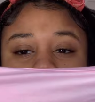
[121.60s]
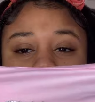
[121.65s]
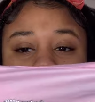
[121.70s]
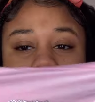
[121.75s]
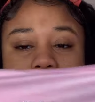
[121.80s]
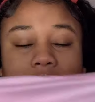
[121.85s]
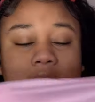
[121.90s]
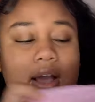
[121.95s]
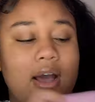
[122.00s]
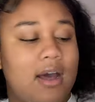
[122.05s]

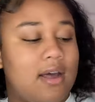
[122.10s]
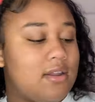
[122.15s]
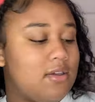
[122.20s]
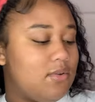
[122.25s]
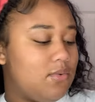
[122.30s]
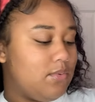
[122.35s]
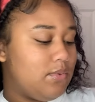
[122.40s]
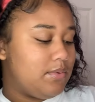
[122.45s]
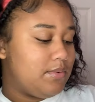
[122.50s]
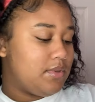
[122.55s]
like, what do
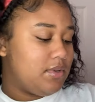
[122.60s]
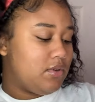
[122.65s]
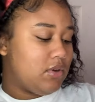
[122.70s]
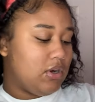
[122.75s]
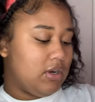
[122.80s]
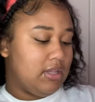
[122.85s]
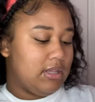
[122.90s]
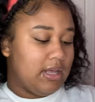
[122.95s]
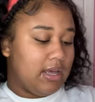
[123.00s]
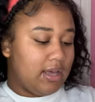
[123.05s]
you
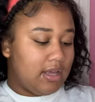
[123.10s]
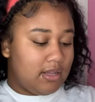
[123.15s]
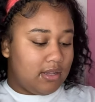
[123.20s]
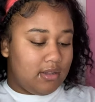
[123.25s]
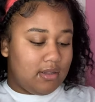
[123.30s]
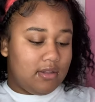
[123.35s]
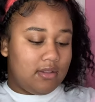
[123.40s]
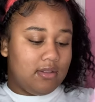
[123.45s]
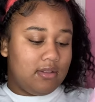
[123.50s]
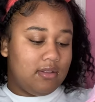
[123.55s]
call that?
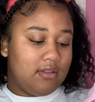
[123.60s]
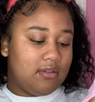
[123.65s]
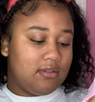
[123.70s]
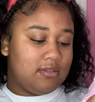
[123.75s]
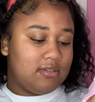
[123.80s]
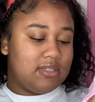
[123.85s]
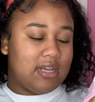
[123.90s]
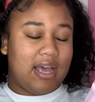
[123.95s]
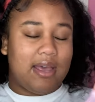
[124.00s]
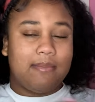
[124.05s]

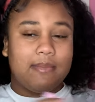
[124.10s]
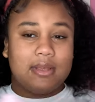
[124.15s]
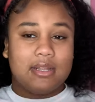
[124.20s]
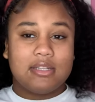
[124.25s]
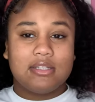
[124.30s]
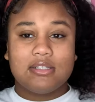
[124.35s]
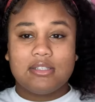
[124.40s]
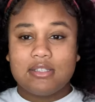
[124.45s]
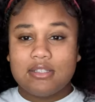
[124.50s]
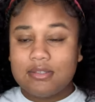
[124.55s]

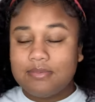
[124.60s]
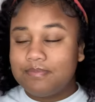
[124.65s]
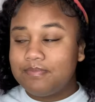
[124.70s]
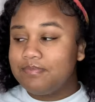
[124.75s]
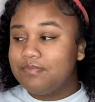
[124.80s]
Diamonds.